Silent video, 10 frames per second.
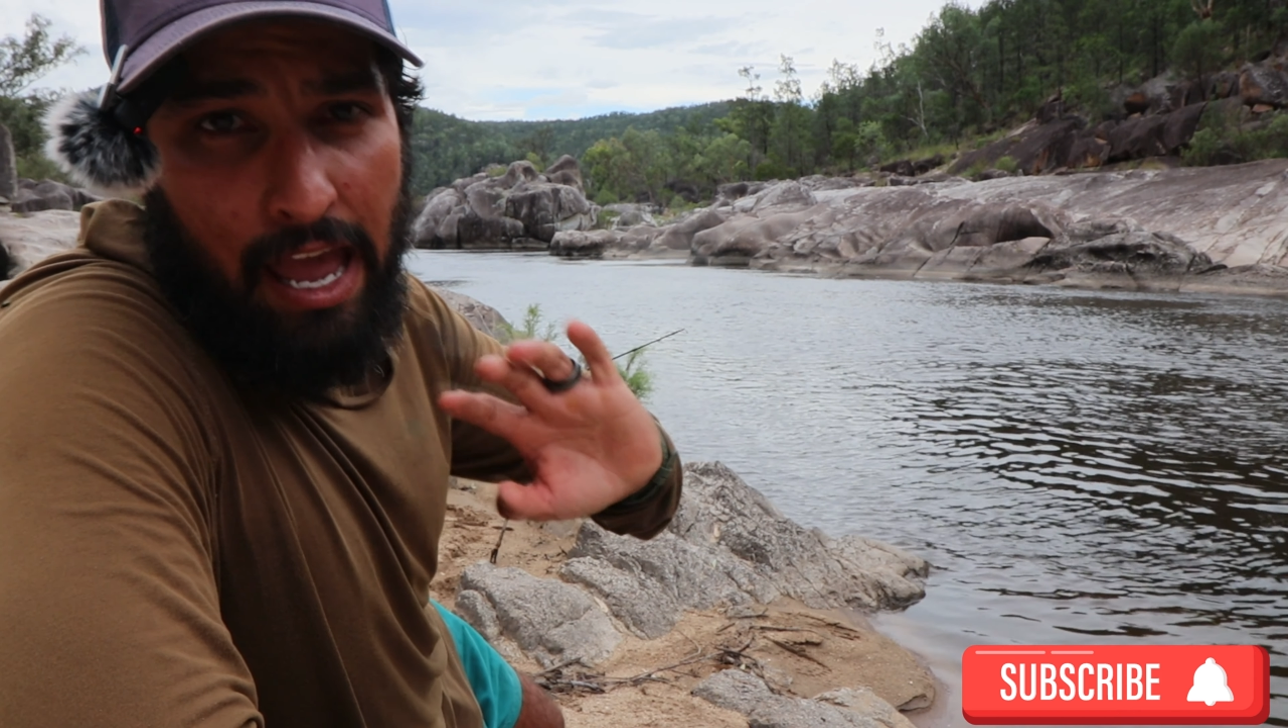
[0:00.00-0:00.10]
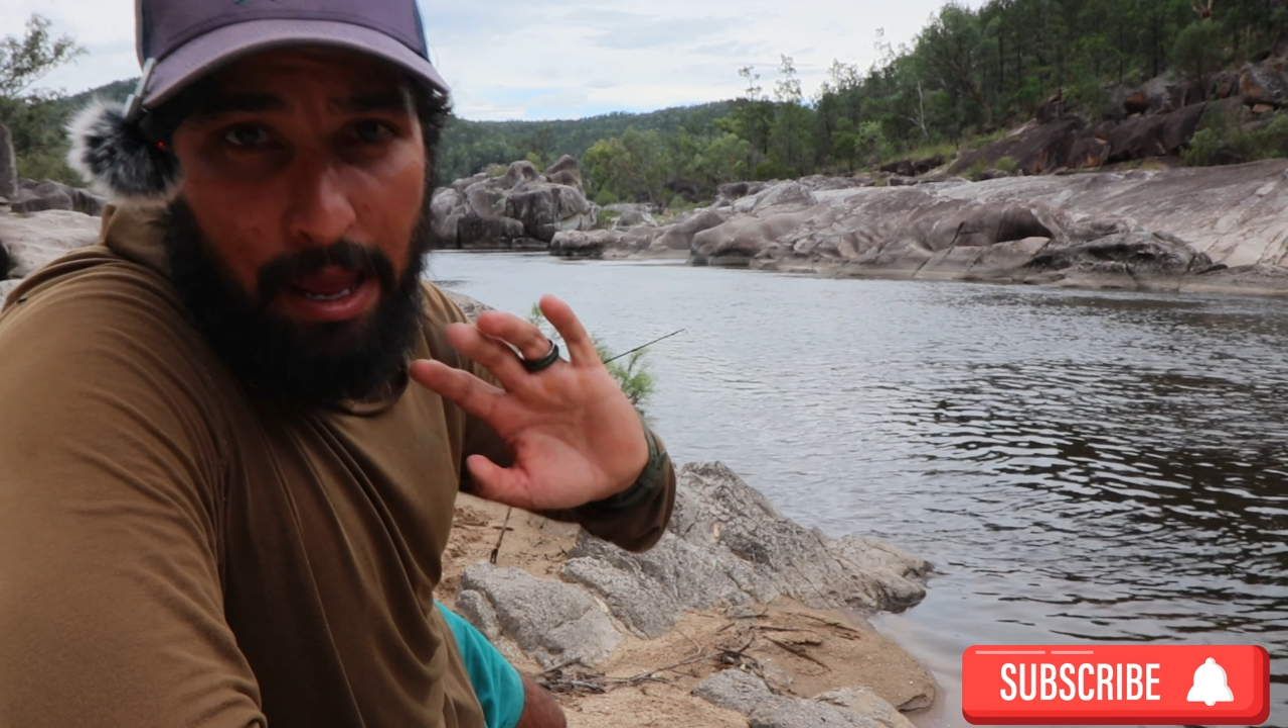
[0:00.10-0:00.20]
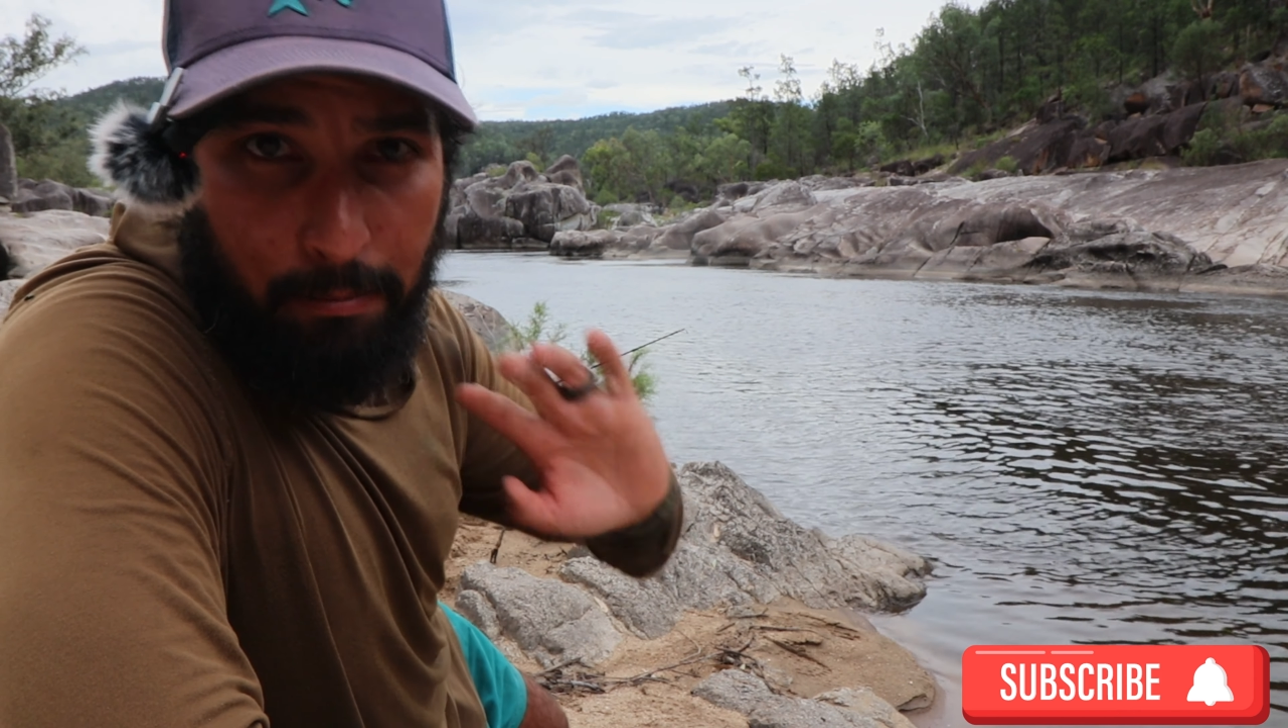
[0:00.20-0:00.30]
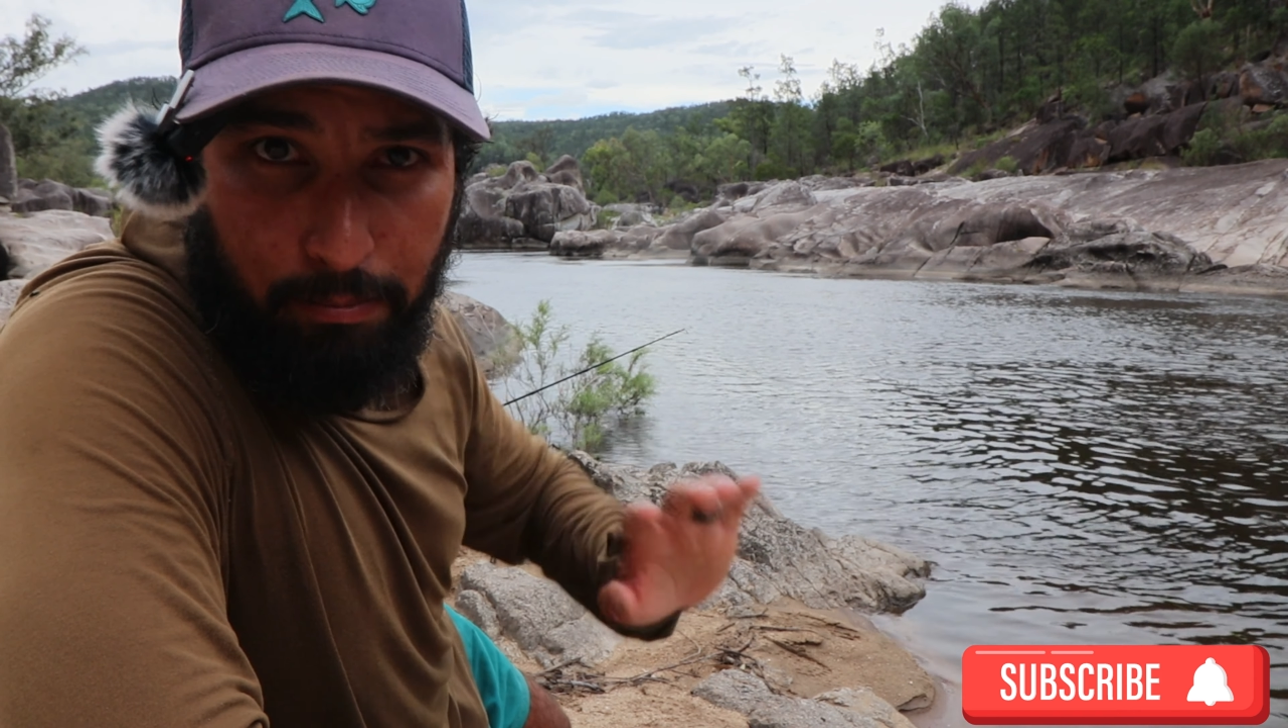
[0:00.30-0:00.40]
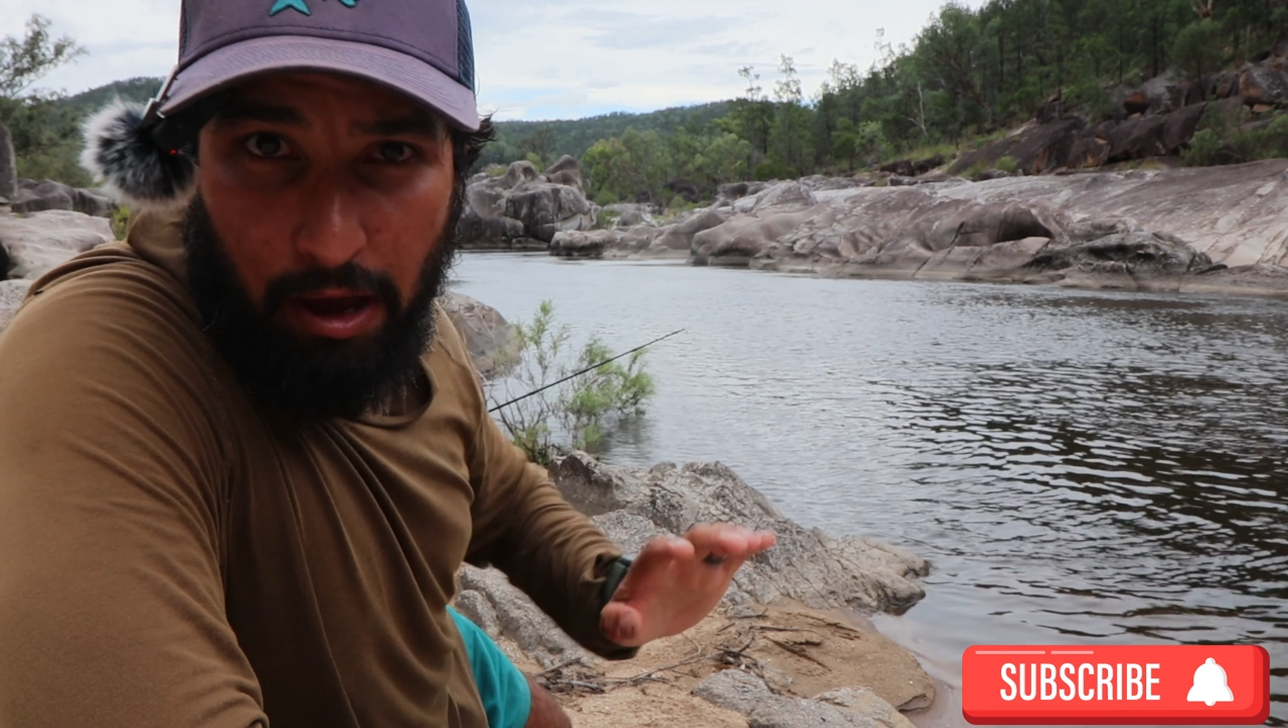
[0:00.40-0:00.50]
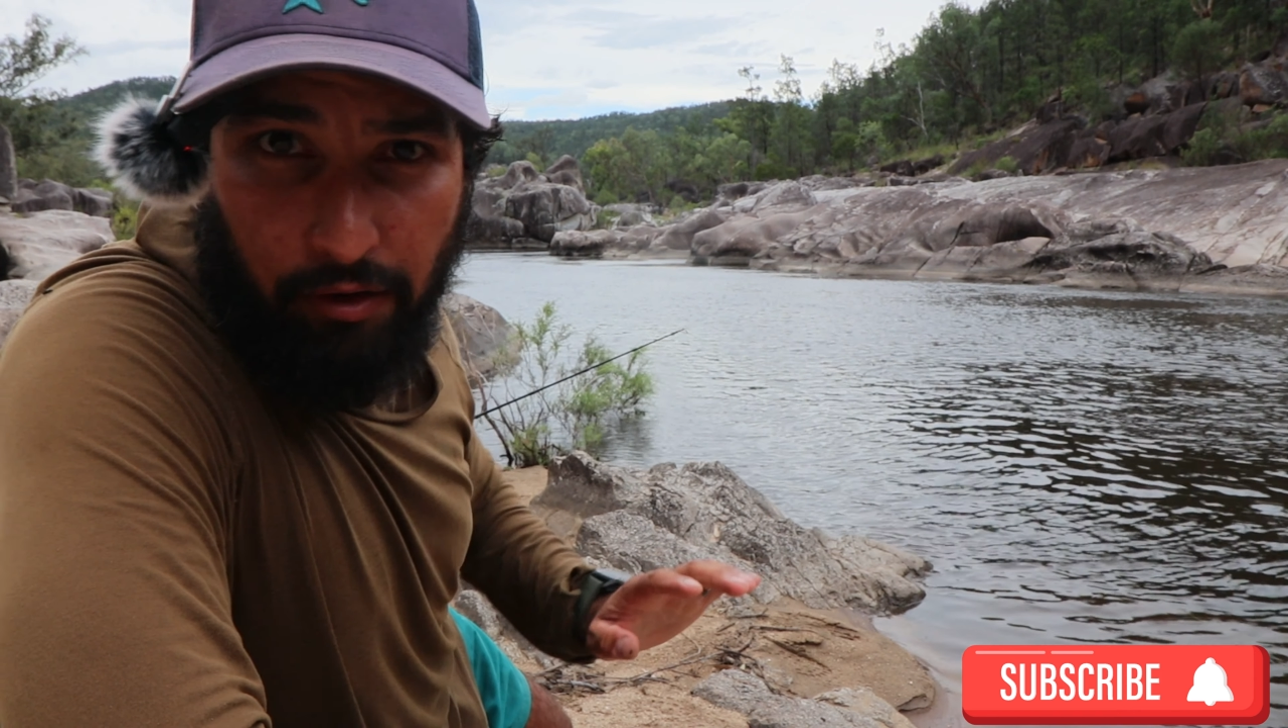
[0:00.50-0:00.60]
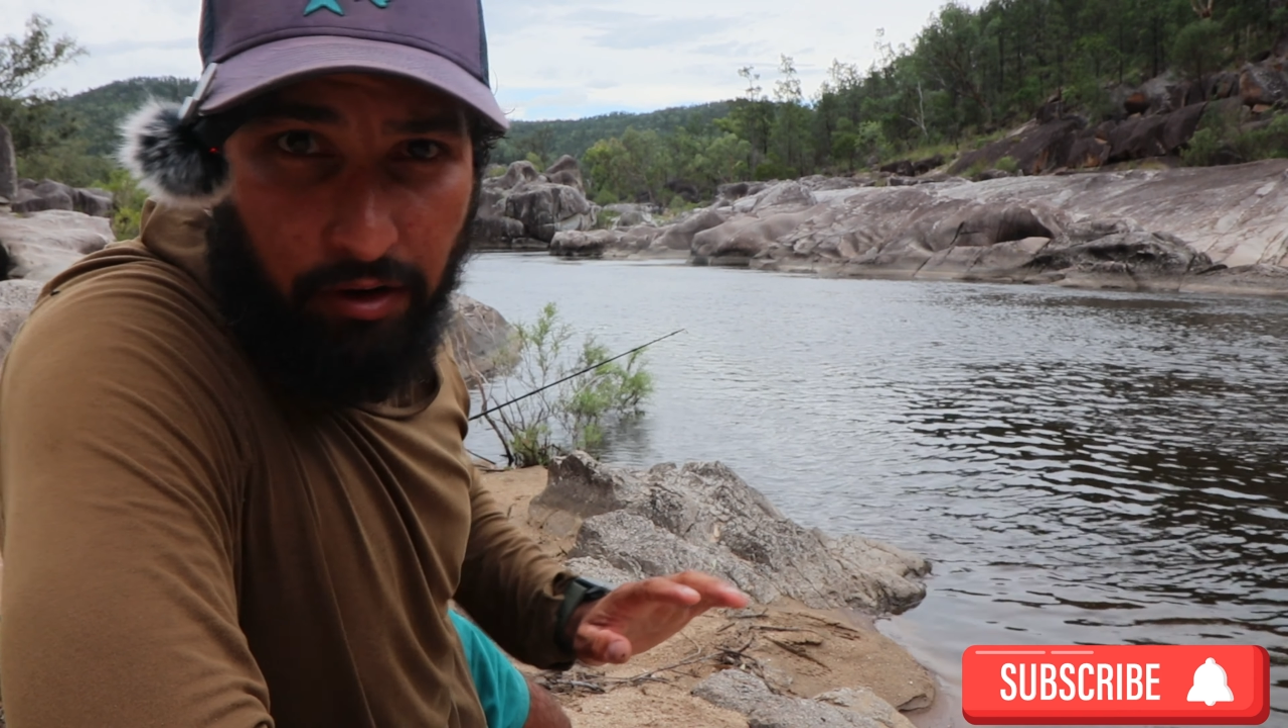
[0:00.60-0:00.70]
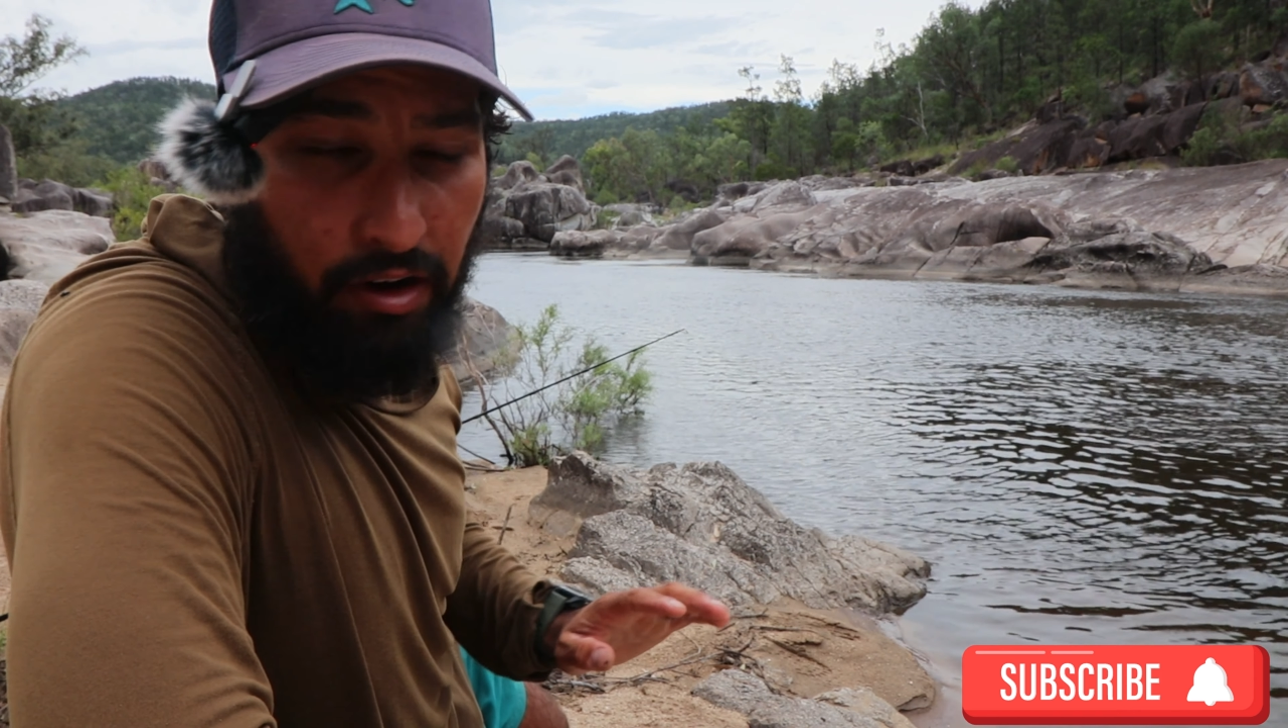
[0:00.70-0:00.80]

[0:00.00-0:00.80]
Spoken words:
and bettering